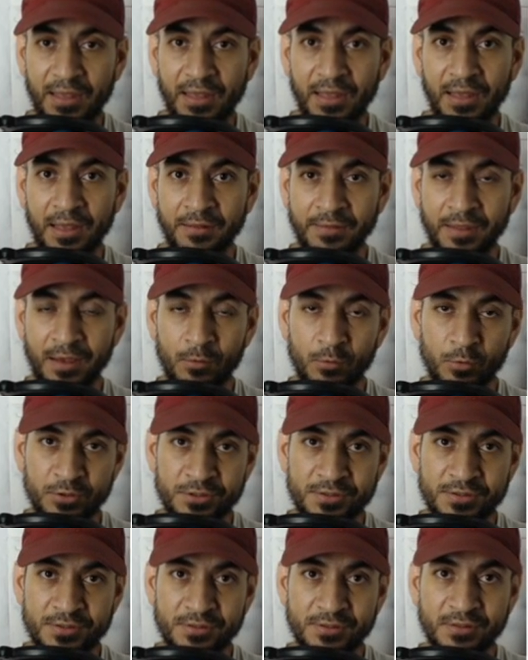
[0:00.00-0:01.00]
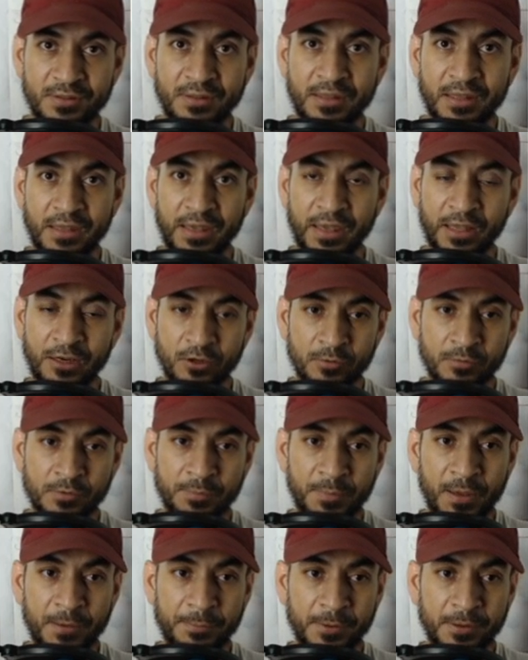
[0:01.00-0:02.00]
And that was the end of the
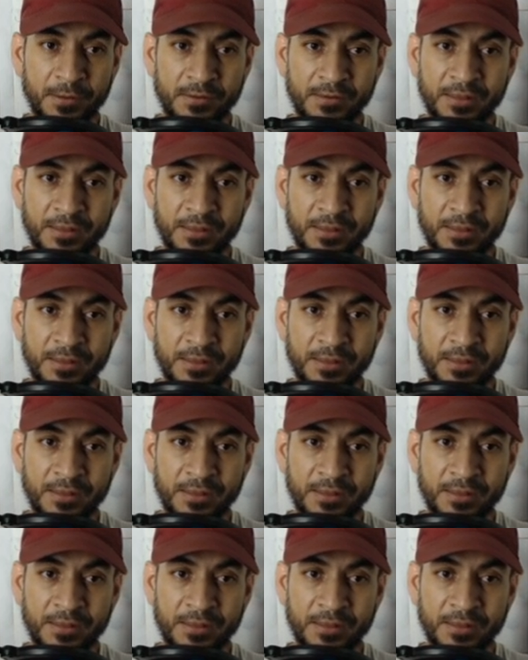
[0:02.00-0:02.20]
paper.